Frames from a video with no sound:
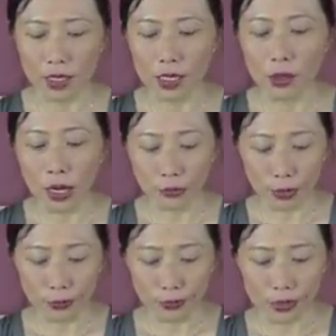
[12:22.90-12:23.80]

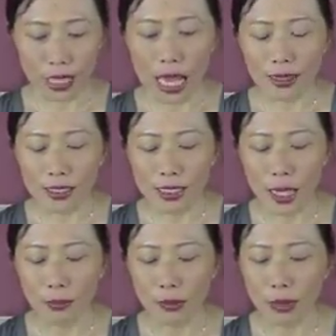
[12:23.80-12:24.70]
However, at the
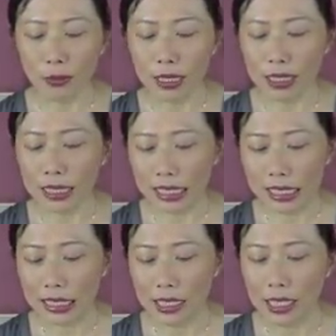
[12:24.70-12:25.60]
time Miriam did
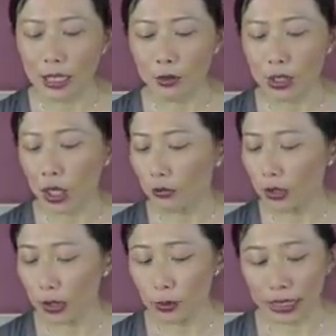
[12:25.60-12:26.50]
LYT, it was not
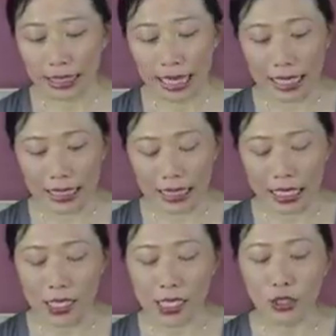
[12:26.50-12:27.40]
available in
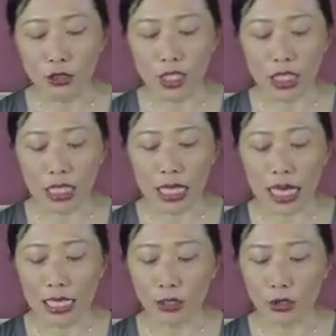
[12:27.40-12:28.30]
Canada, so she
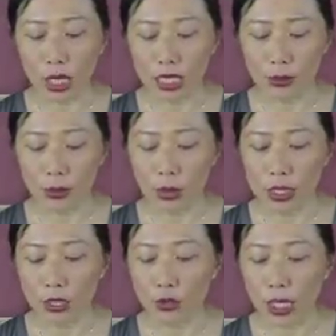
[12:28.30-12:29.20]
and her husband
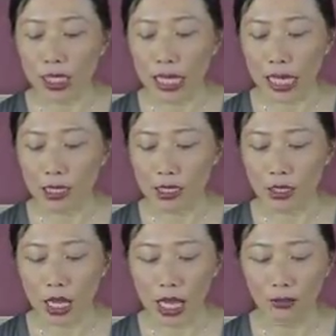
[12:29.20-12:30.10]
went to great lengths
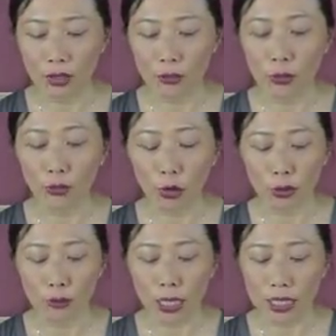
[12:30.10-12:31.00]
to have it
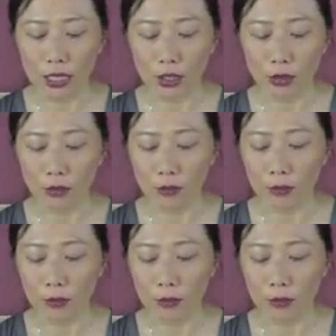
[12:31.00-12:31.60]
performed in Mexico.